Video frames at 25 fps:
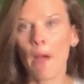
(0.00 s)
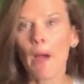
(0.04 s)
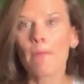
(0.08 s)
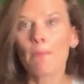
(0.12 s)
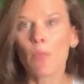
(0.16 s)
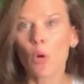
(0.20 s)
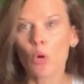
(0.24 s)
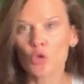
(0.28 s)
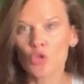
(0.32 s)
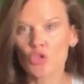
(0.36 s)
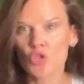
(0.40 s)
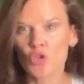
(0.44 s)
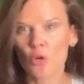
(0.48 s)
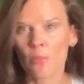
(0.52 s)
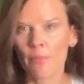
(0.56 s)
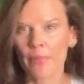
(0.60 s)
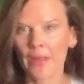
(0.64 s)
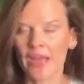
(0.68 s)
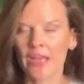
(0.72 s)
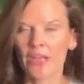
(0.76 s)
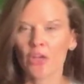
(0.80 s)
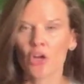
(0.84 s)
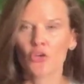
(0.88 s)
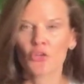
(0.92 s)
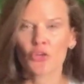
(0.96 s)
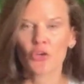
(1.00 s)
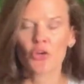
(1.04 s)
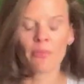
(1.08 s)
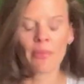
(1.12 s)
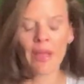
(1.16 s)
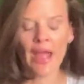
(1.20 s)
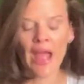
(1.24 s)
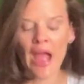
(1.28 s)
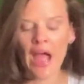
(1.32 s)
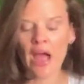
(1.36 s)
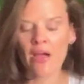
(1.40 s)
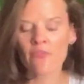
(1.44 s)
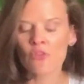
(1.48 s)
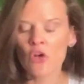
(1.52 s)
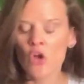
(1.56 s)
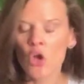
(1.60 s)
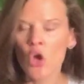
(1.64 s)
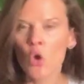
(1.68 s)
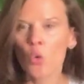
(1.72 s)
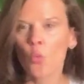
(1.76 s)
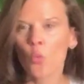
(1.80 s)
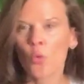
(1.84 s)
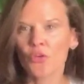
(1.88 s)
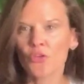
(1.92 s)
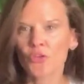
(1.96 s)
emotional pain on your behalf
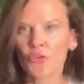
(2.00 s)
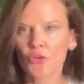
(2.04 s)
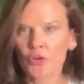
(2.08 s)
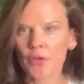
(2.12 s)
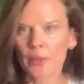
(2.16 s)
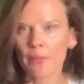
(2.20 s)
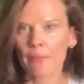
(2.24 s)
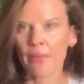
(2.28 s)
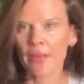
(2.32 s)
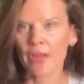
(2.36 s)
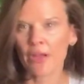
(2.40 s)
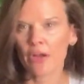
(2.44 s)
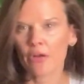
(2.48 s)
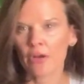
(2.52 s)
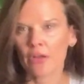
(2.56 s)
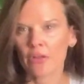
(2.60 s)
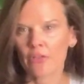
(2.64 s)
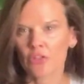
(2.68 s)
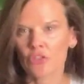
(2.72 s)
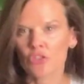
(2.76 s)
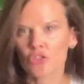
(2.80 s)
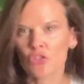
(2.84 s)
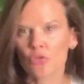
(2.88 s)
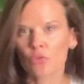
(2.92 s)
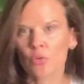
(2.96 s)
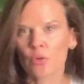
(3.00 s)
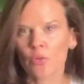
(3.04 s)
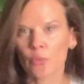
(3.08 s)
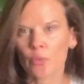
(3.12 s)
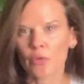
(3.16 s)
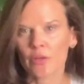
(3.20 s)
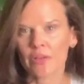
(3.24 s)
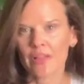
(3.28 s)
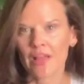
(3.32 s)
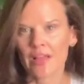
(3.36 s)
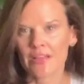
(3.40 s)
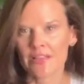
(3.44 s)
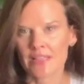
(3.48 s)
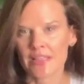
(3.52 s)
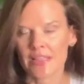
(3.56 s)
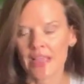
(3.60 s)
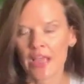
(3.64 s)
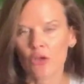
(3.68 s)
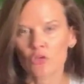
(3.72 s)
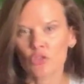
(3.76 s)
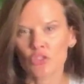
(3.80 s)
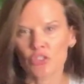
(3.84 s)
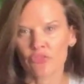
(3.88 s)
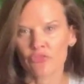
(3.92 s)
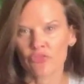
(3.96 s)
when you're comparing the two and realizing
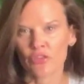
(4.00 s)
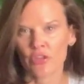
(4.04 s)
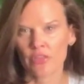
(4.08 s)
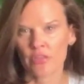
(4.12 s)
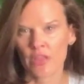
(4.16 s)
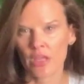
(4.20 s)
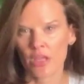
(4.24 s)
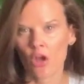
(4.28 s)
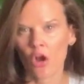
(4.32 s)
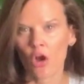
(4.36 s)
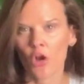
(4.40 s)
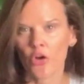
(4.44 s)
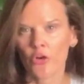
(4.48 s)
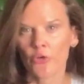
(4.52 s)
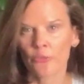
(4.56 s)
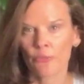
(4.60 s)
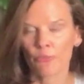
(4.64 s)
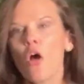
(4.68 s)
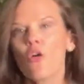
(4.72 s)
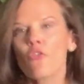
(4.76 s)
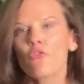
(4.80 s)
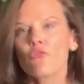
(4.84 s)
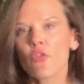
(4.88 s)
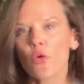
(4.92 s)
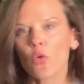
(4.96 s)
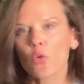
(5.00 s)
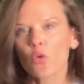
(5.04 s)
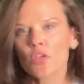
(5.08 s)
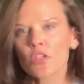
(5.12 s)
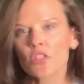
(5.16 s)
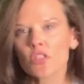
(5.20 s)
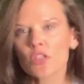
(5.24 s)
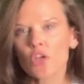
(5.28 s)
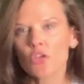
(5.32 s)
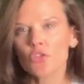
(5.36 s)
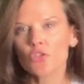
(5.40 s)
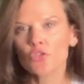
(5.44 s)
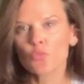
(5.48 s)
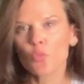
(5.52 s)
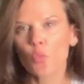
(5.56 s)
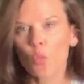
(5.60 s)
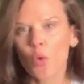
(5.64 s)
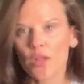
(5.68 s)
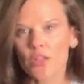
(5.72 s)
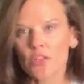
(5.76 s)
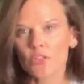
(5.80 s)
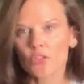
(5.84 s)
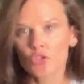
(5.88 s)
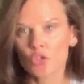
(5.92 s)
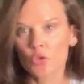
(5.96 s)
how different they are. Focus on
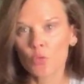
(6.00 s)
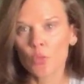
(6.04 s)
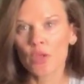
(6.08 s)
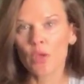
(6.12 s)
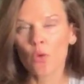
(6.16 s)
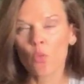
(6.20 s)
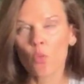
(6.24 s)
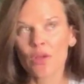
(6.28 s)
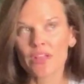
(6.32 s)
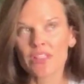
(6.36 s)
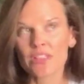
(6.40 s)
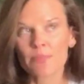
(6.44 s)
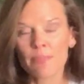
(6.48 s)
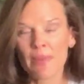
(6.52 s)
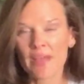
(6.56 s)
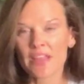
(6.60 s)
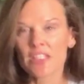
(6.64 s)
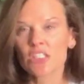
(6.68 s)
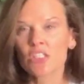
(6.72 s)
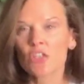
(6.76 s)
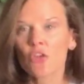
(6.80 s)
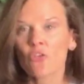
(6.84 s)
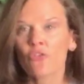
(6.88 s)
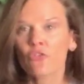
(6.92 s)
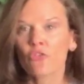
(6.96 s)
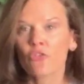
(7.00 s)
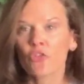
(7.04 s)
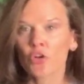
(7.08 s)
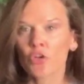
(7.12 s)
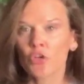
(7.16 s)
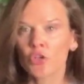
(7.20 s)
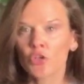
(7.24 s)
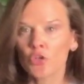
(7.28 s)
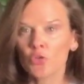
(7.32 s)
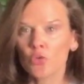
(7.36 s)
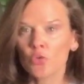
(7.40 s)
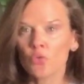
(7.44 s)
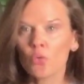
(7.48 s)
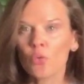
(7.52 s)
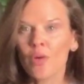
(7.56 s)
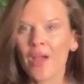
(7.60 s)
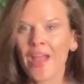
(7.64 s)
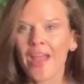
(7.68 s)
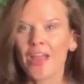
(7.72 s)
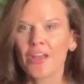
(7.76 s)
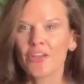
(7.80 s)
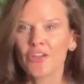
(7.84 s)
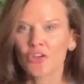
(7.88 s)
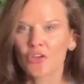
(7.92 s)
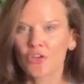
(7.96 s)
what doing what's best for
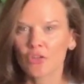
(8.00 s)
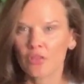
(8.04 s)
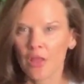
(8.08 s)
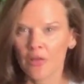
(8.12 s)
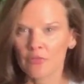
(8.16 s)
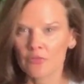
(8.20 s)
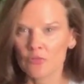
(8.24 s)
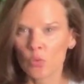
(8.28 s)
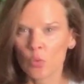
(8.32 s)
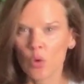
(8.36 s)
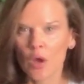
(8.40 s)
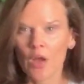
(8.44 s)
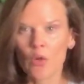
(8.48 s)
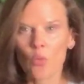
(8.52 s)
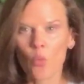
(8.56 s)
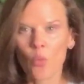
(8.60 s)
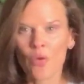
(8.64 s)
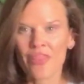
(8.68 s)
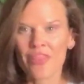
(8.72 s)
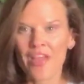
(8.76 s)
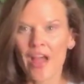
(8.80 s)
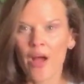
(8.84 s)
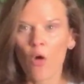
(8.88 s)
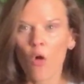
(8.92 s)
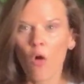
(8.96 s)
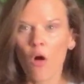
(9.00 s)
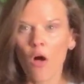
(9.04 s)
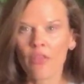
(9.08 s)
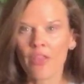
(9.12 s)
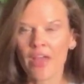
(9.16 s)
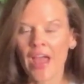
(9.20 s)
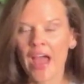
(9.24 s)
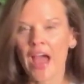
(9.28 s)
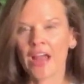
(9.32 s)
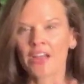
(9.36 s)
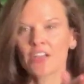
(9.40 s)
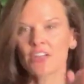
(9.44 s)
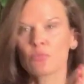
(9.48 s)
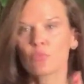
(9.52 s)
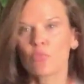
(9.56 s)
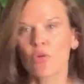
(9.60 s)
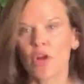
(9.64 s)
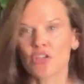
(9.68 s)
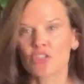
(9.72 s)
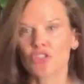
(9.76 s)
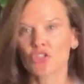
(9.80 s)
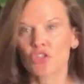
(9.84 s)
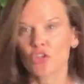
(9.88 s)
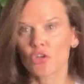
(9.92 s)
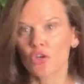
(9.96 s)
you and your loved one without all the added
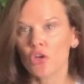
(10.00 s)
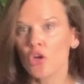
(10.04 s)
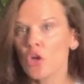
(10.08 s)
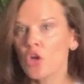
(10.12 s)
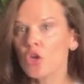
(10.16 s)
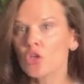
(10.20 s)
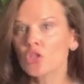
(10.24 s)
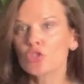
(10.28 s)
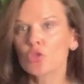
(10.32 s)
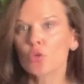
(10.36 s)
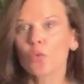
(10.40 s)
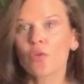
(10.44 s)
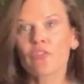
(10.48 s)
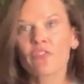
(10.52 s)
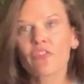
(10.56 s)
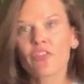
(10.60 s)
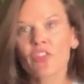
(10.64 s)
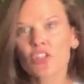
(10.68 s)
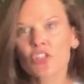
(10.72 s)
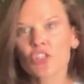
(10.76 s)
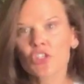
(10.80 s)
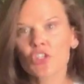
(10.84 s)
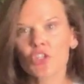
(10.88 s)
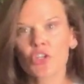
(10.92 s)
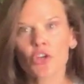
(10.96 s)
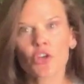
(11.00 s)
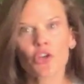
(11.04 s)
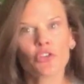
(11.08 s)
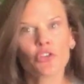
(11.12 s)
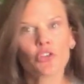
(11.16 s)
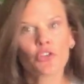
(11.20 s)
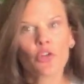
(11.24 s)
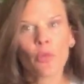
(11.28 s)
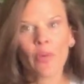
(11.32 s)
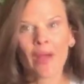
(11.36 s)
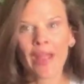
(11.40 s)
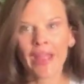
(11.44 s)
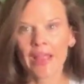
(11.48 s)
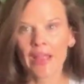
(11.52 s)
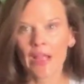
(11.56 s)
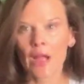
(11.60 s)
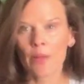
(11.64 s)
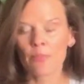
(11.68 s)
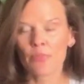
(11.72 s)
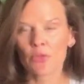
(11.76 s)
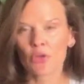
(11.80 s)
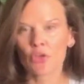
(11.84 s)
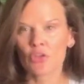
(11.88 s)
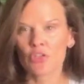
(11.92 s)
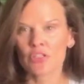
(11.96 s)
pressure. So if this year you don't hang
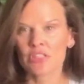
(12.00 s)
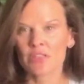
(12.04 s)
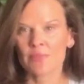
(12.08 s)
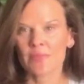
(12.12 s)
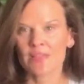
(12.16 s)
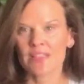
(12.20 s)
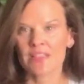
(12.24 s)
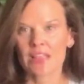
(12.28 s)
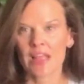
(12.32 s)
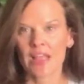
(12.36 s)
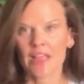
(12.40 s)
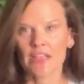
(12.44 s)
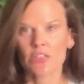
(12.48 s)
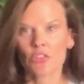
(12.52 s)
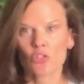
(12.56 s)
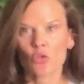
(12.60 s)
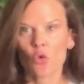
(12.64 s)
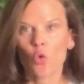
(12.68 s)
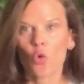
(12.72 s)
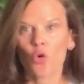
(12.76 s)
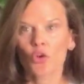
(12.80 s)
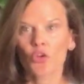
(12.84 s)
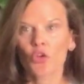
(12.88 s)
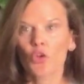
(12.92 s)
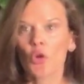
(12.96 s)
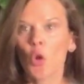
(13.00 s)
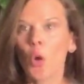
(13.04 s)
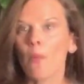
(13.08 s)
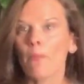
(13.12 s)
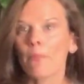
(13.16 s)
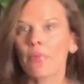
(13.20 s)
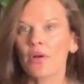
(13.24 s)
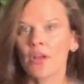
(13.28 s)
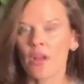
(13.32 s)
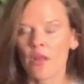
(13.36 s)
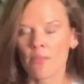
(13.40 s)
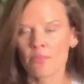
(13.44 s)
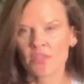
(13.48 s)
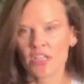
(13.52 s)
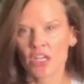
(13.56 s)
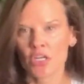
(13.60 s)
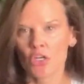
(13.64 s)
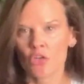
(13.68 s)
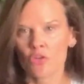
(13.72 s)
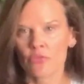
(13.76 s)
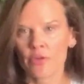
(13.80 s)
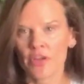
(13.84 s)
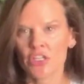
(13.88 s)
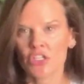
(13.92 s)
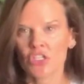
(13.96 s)
up the Christmas lights or you don't put up
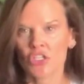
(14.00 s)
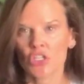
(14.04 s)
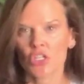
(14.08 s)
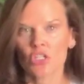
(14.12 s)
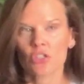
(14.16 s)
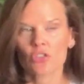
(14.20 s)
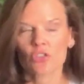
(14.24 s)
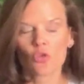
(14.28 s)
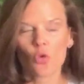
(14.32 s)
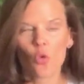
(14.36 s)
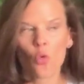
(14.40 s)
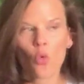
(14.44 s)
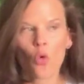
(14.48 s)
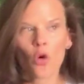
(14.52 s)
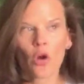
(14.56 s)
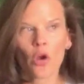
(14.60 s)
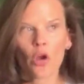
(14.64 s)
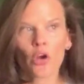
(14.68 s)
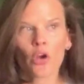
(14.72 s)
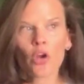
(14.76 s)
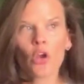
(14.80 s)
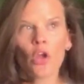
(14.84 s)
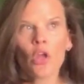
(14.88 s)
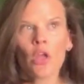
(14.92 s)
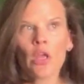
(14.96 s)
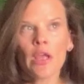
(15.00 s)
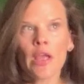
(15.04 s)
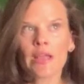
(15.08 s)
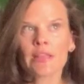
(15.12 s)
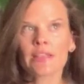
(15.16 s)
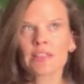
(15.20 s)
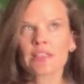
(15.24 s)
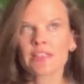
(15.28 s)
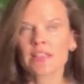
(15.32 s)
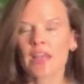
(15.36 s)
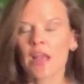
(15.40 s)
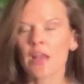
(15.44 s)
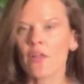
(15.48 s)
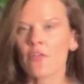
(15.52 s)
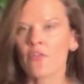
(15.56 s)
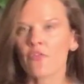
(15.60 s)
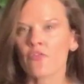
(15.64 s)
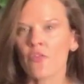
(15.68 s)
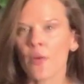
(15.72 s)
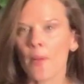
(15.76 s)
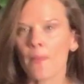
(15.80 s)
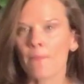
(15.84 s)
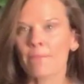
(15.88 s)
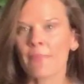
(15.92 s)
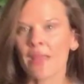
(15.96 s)
decorations or instead
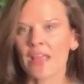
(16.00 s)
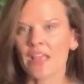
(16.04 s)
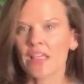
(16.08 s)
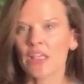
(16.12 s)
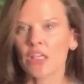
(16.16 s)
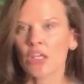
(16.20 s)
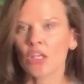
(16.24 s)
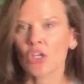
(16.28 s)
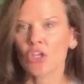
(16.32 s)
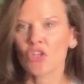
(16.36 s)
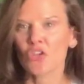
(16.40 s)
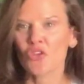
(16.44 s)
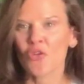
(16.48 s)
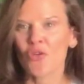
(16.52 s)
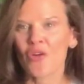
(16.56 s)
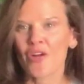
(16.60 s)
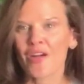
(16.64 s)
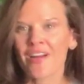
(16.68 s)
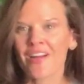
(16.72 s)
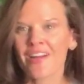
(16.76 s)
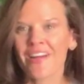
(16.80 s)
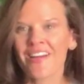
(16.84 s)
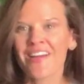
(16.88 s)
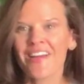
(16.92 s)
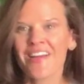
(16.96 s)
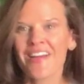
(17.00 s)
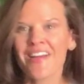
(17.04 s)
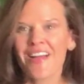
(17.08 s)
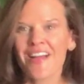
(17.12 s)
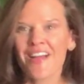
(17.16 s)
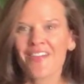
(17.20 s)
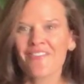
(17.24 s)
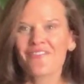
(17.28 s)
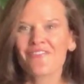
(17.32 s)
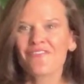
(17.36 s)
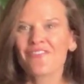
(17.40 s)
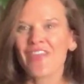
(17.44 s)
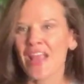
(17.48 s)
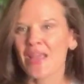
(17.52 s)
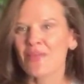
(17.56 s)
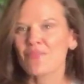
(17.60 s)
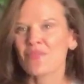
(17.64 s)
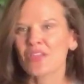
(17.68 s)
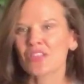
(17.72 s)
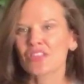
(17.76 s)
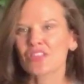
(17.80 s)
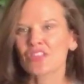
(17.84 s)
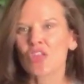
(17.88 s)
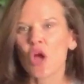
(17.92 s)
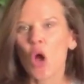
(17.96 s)
of making your
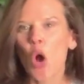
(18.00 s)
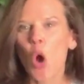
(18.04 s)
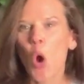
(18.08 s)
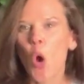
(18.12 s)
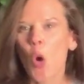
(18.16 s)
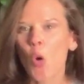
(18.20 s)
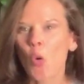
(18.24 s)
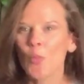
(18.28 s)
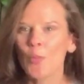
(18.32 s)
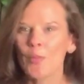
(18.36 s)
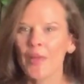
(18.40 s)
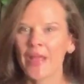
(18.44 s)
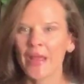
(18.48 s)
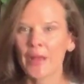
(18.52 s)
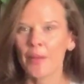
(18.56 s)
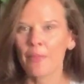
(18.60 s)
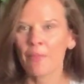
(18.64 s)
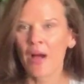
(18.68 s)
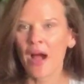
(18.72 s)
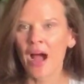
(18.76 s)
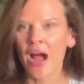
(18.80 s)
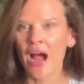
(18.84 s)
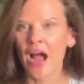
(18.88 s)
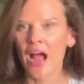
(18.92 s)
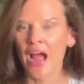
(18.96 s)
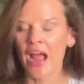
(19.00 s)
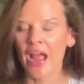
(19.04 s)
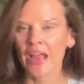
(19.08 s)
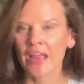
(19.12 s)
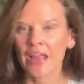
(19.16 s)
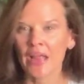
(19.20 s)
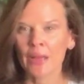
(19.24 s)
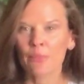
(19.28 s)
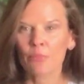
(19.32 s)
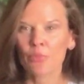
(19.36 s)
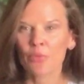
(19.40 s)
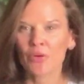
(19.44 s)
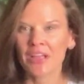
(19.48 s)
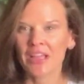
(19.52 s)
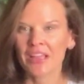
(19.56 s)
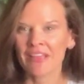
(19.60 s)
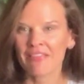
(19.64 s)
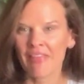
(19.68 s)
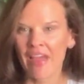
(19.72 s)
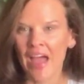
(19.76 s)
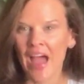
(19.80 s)
famous homemade pie and bringing